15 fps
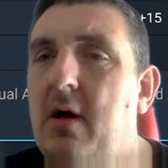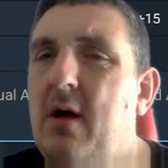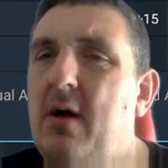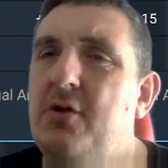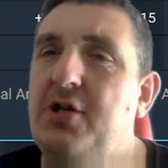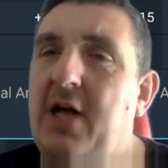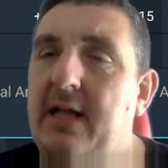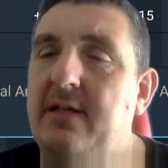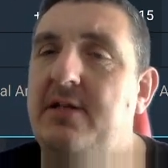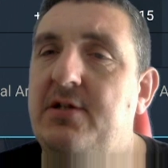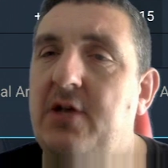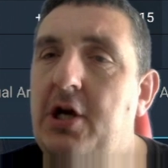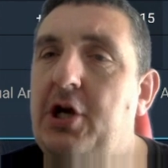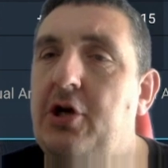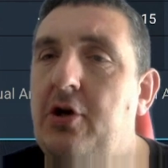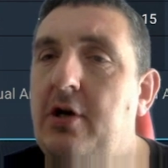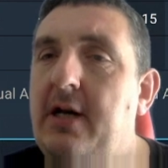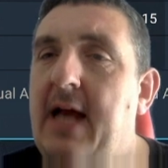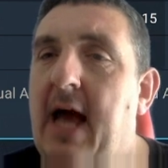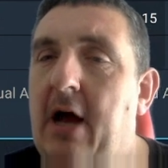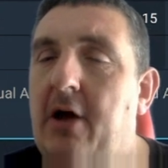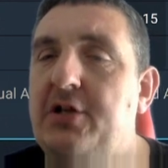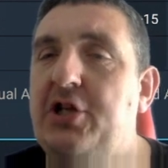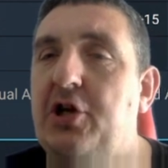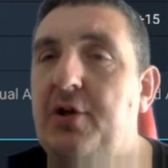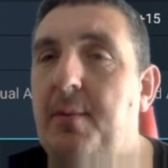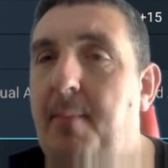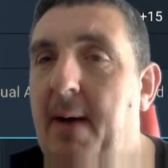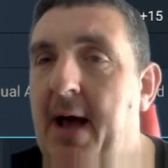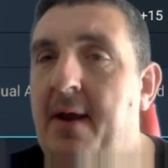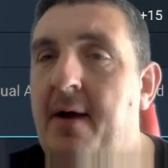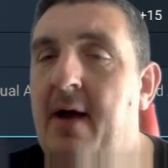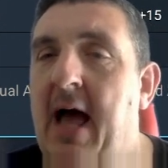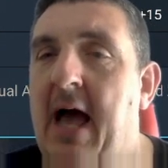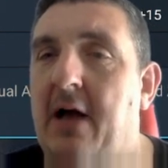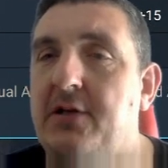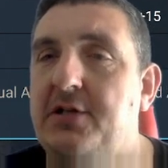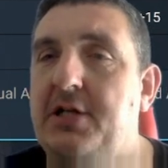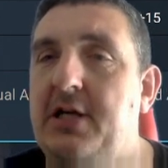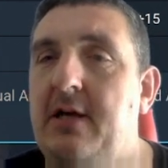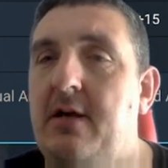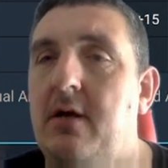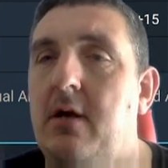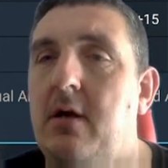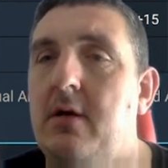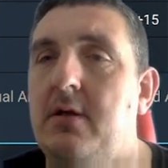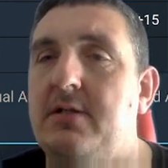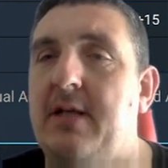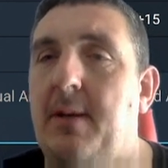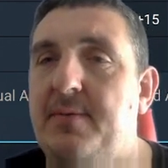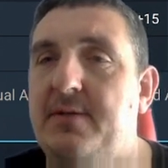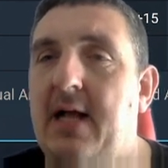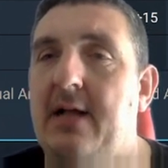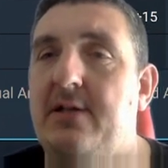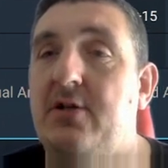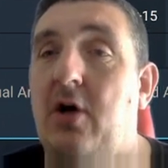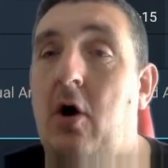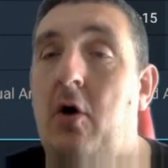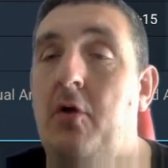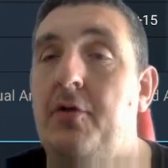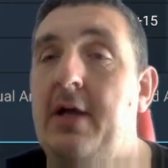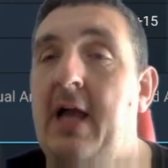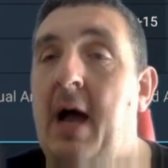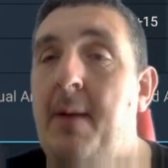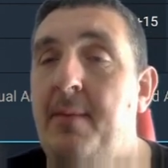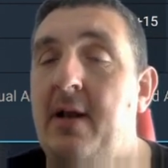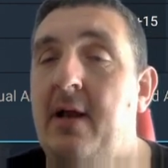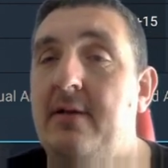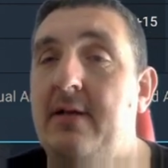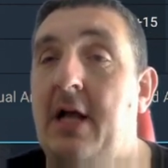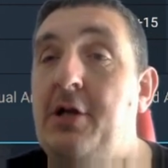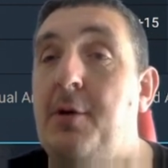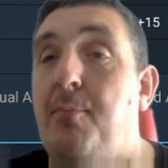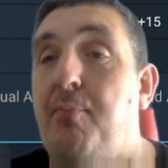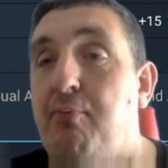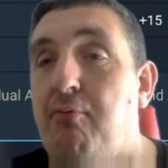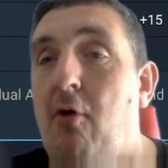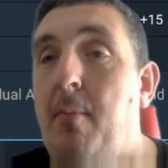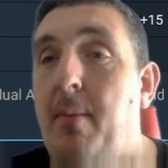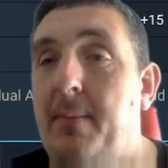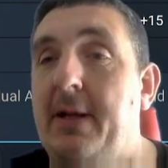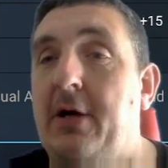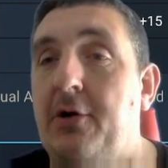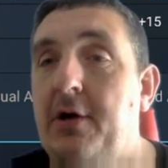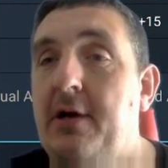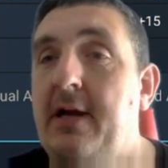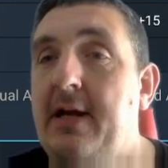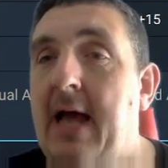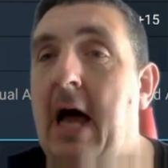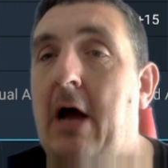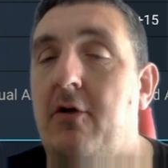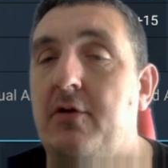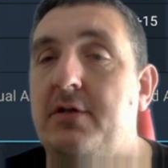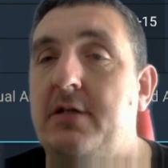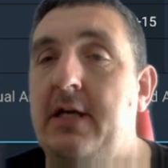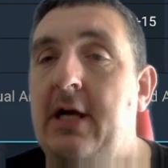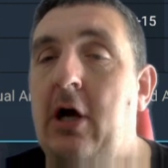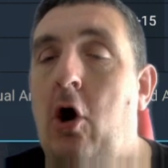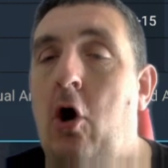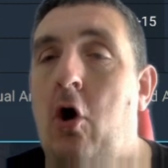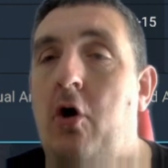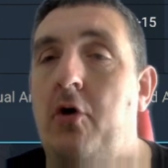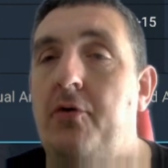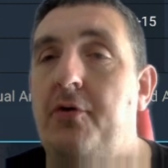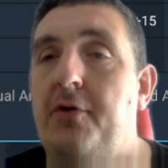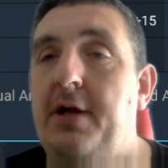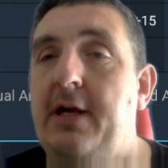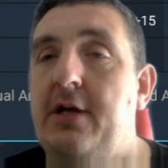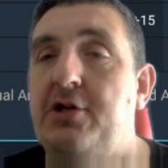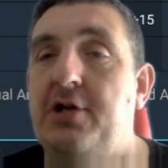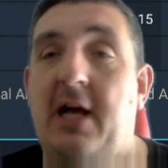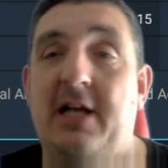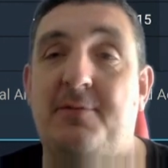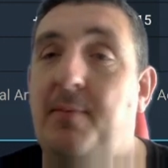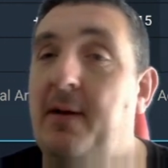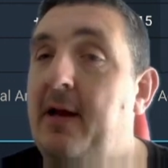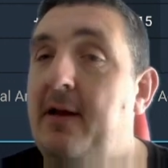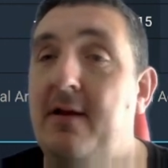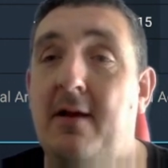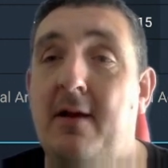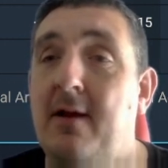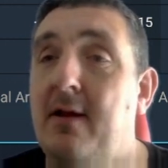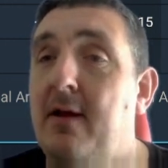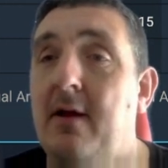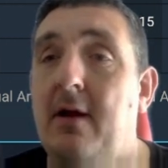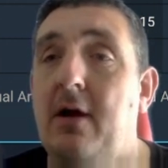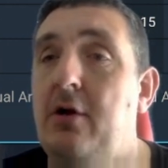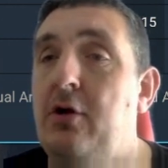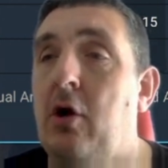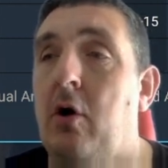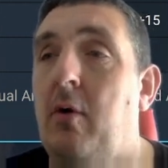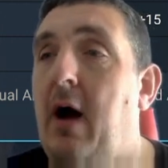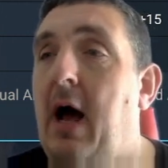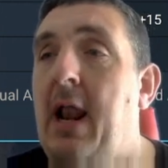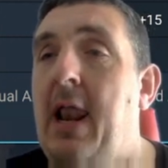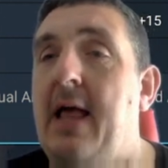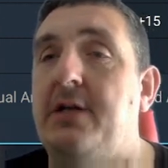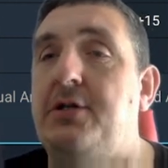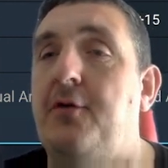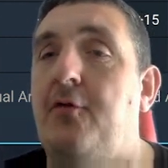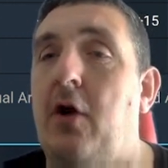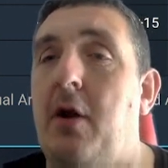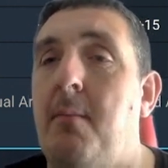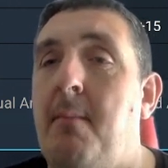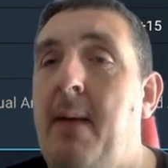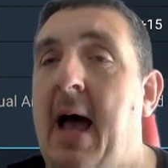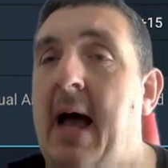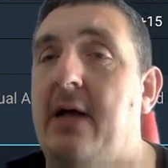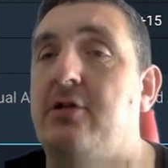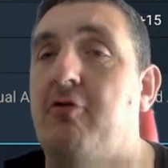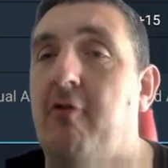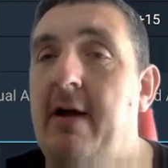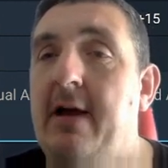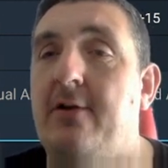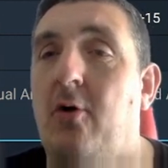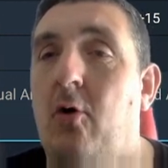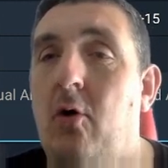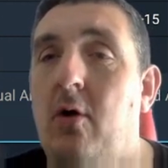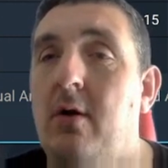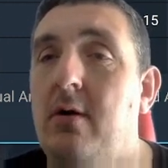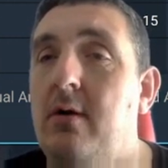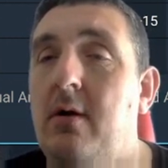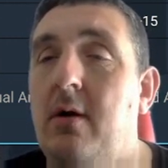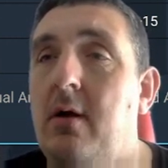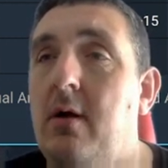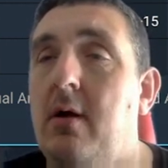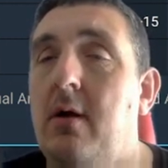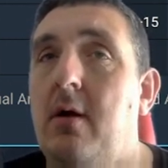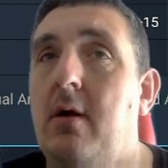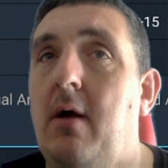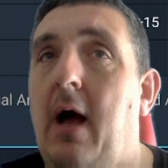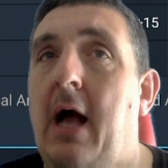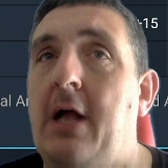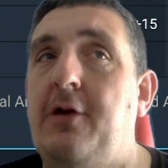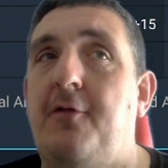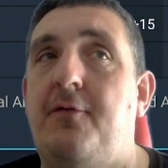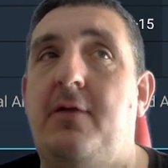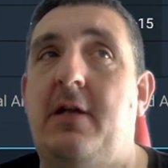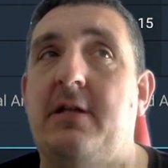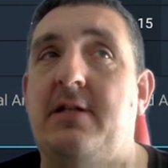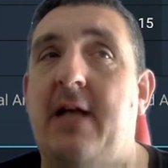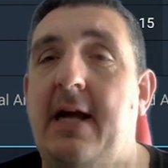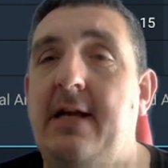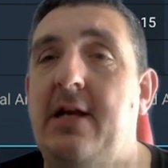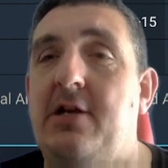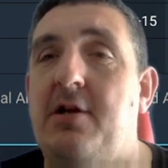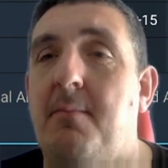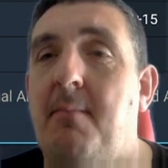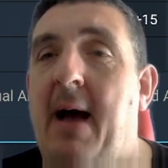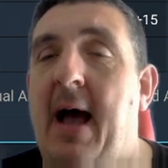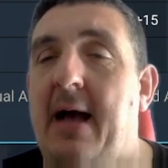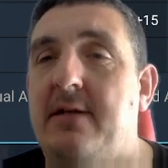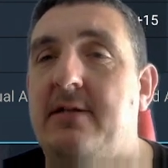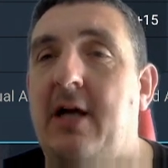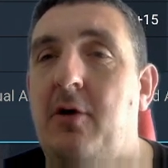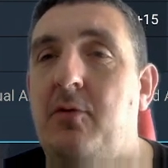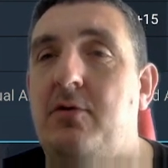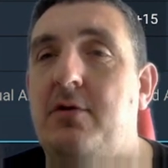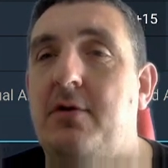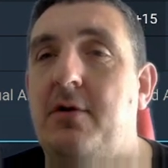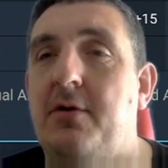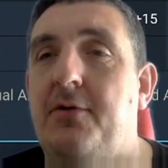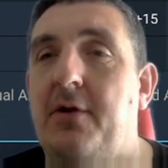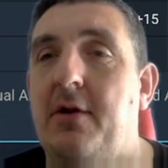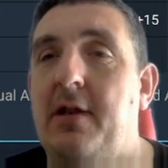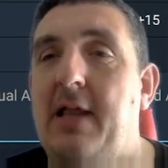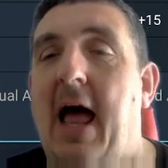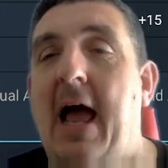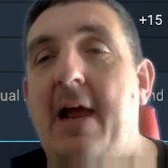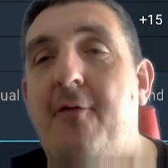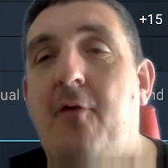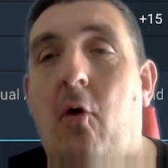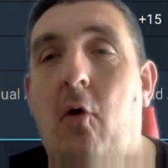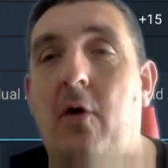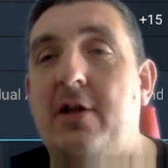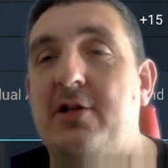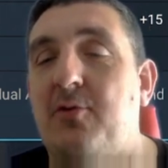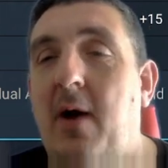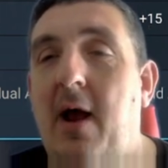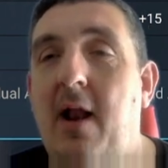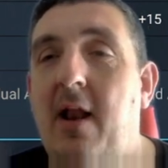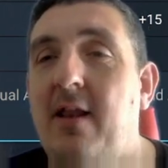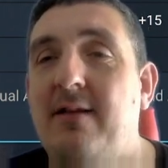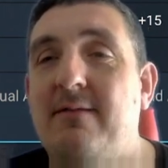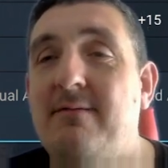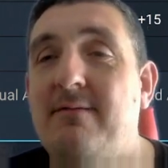chances are you're going to need accuracy on the banner, accuracy substats on the amulet, and you're probably going to need accuracy on the chest plate. No, unless you've got a max Great Hall, and you've decided to max out the live haul as well,